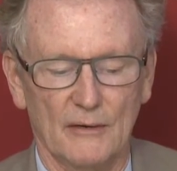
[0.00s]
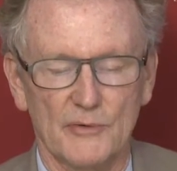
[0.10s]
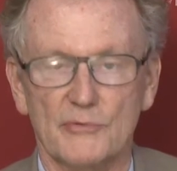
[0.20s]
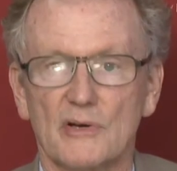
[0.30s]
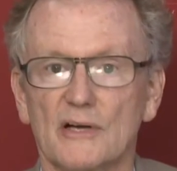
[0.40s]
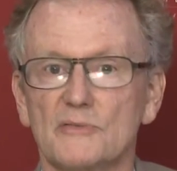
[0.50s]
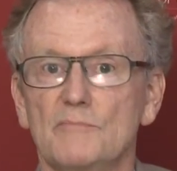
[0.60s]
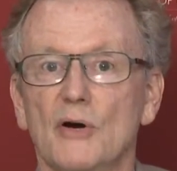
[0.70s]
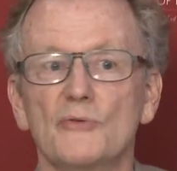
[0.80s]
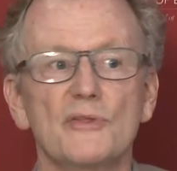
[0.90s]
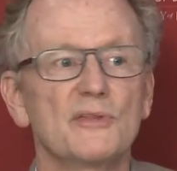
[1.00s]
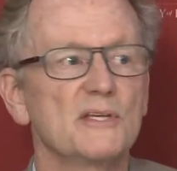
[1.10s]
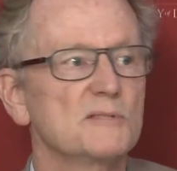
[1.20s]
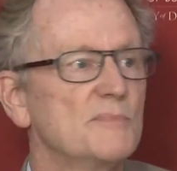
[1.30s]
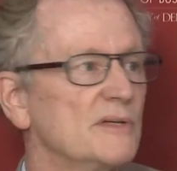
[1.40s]
with regard to both of
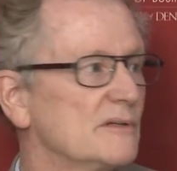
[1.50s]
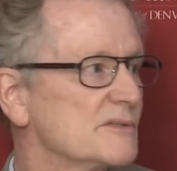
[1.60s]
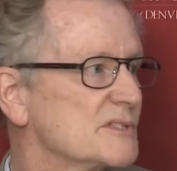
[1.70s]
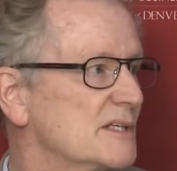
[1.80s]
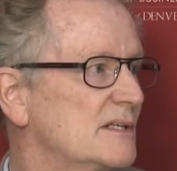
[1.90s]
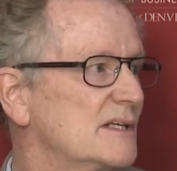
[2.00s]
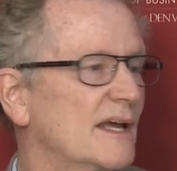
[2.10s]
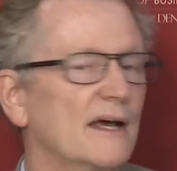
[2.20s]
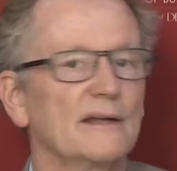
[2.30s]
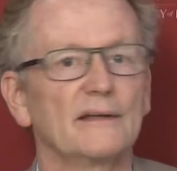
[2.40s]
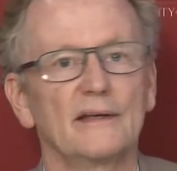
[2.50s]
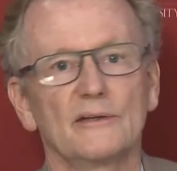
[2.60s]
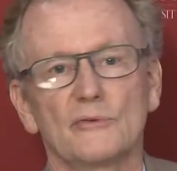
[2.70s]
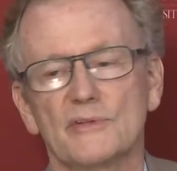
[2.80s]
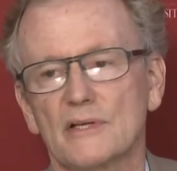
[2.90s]
these bills, Indiana
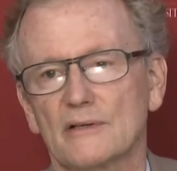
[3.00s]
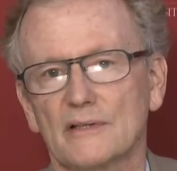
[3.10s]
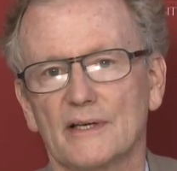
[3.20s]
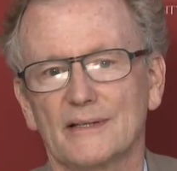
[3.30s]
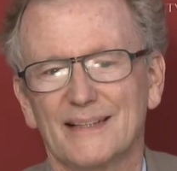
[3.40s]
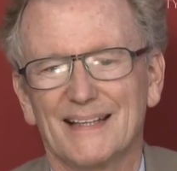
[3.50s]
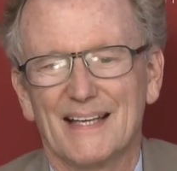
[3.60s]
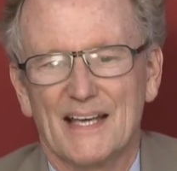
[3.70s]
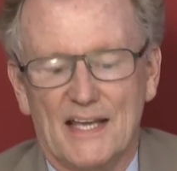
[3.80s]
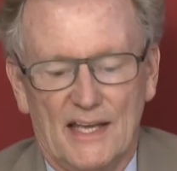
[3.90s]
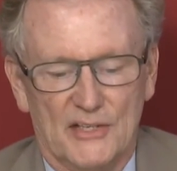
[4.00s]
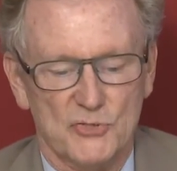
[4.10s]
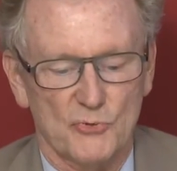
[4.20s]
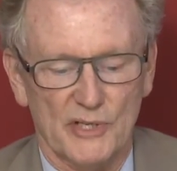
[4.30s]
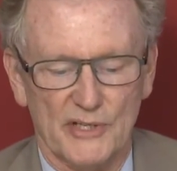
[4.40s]
and North Carolina,
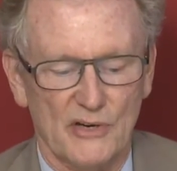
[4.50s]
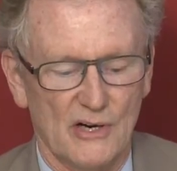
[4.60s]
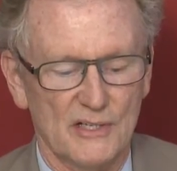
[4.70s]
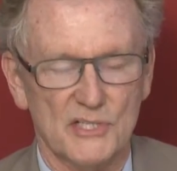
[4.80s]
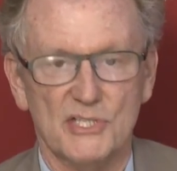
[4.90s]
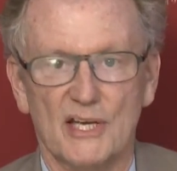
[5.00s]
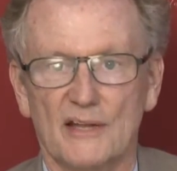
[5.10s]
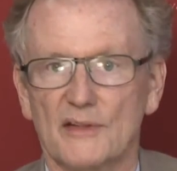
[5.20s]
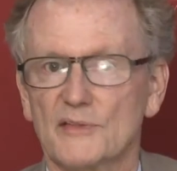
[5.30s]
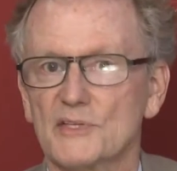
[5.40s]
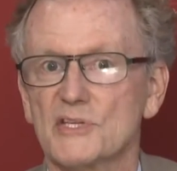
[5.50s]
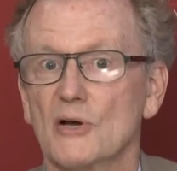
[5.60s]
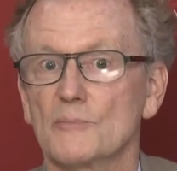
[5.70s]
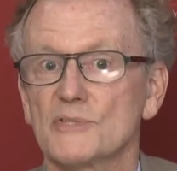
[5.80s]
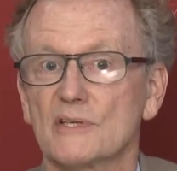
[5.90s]
it's really hard to say that this
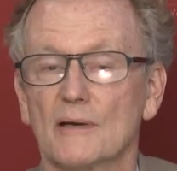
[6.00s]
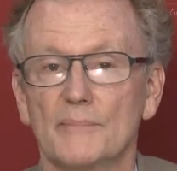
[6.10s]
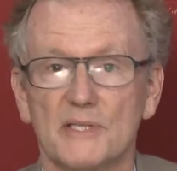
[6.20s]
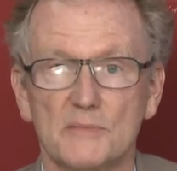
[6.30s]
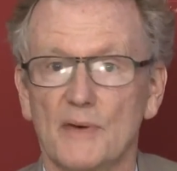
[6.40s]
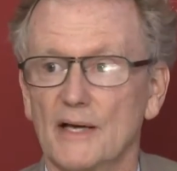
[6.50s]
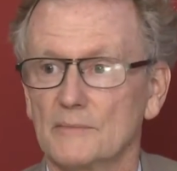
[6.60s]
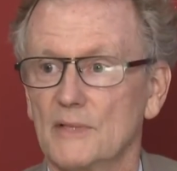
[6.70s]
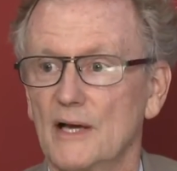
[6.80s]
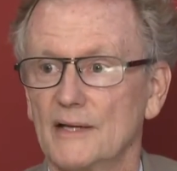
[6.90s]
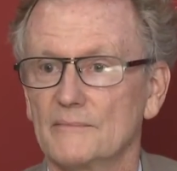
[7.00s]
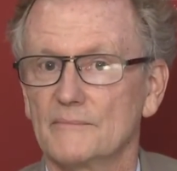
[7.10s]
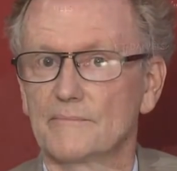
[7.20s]
helps the company's bottom line.